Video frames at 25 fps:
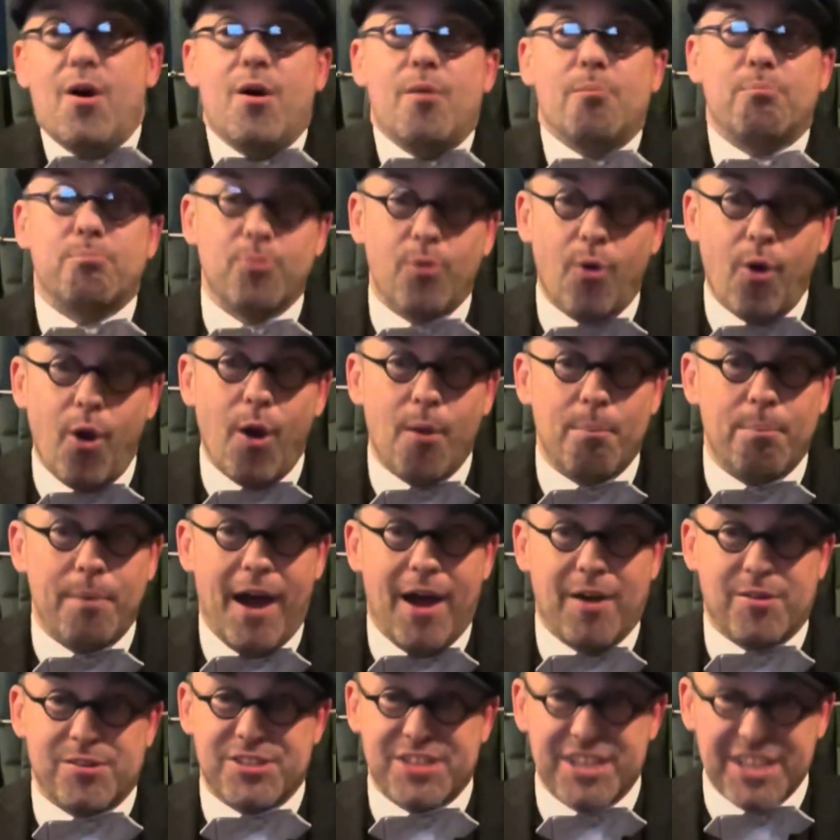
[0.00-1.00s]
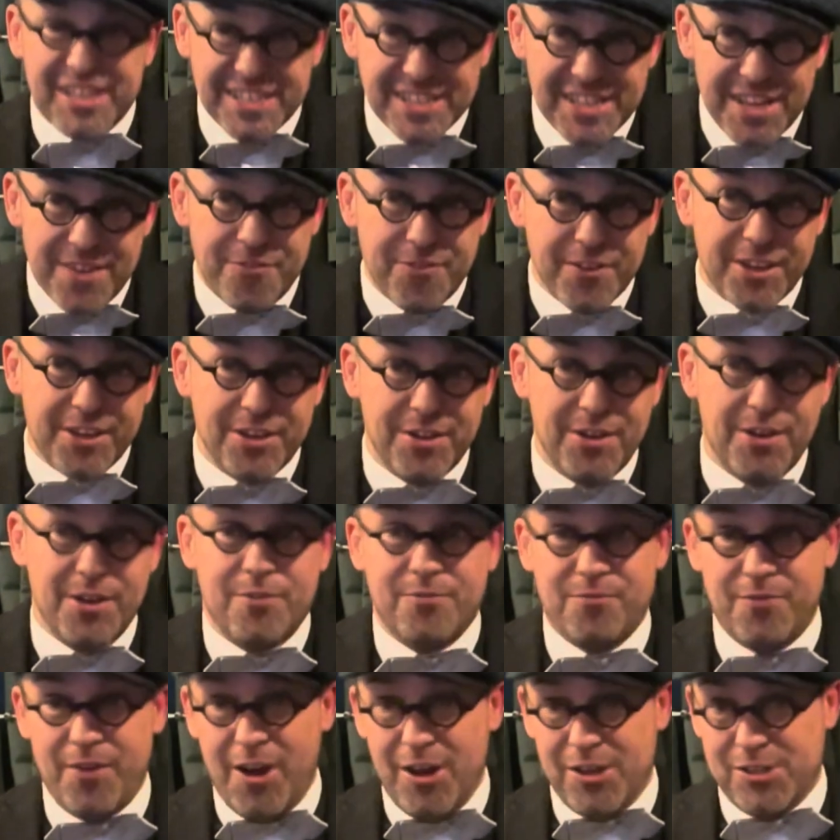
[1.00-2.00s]
brought about significant
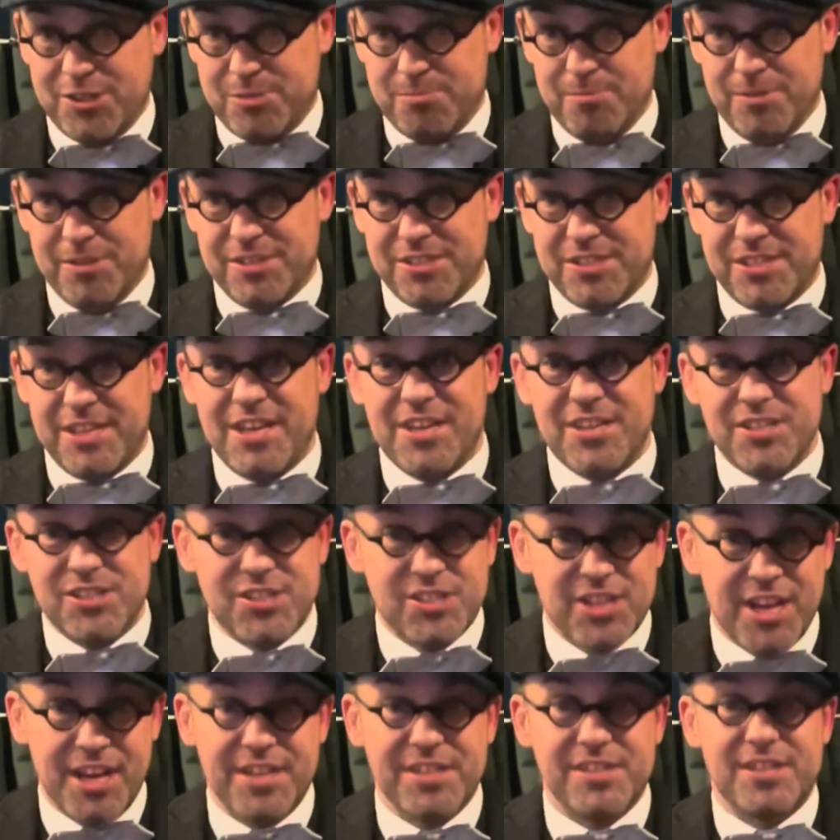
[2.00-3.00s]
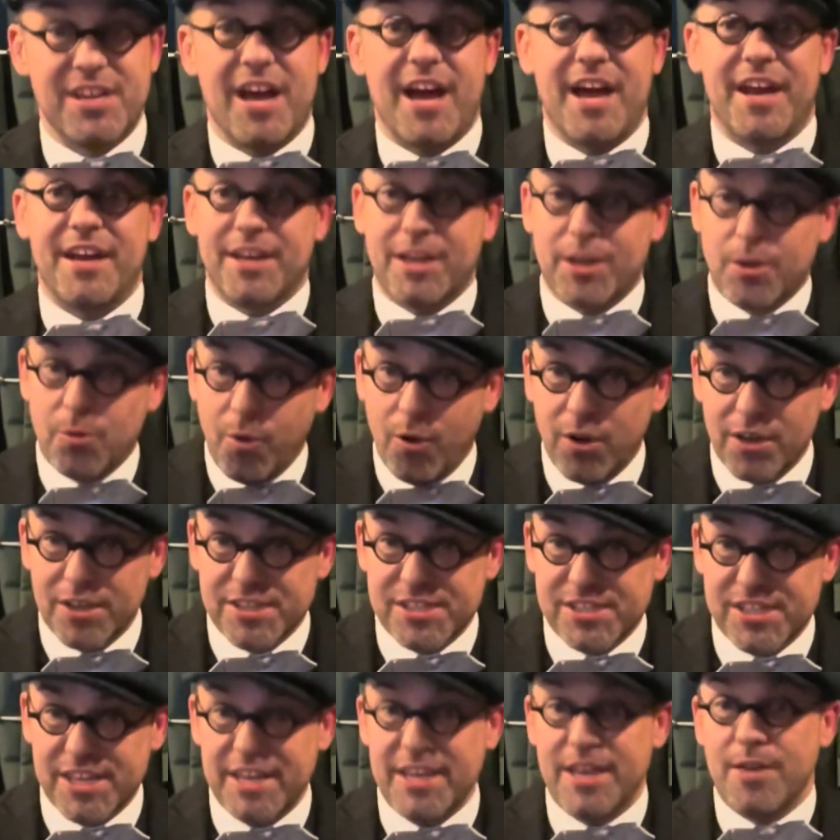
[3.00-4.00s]
advancements in gender and
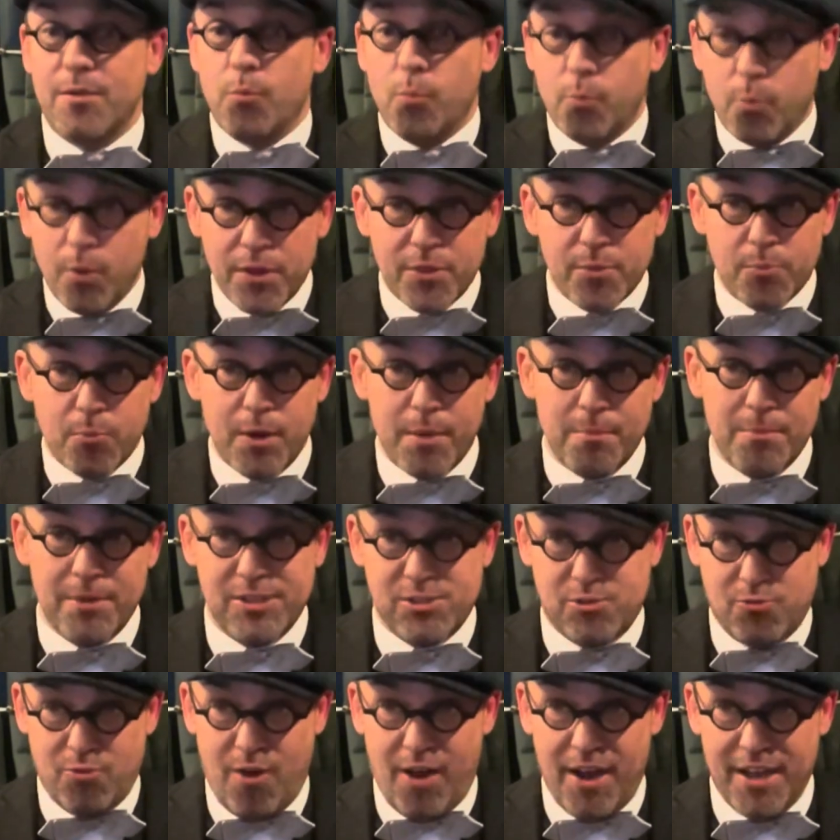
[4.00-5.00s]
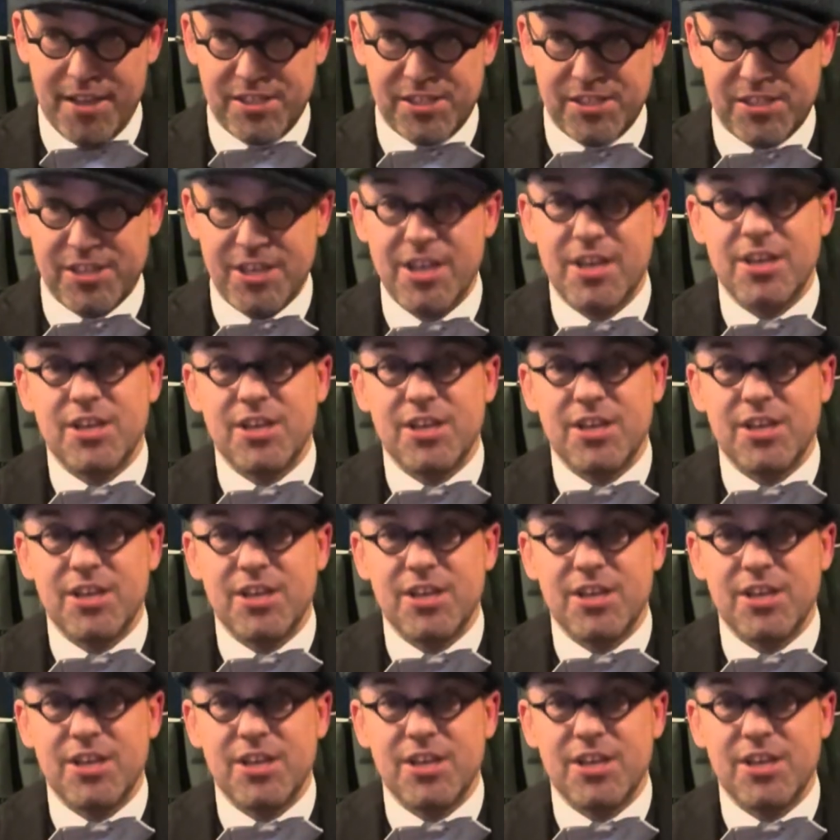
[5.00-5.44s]
equality with women's rights,